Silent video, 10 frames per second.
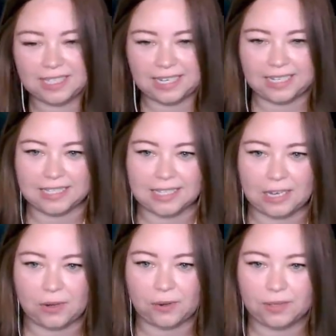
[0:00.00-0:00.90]
of the city,
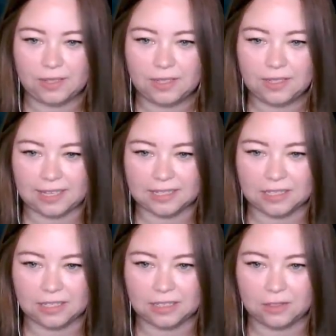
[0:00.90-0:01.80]
so I think
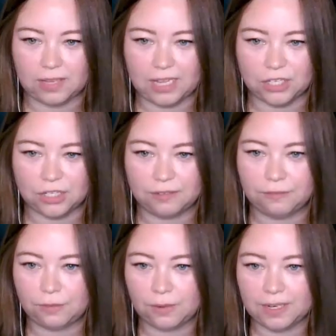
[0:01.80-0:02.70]
that's a good
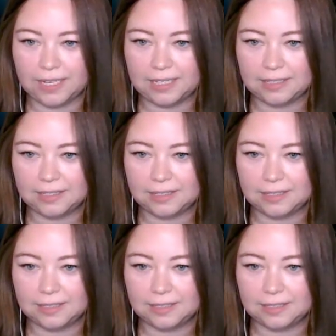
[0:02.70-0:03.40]
location for it.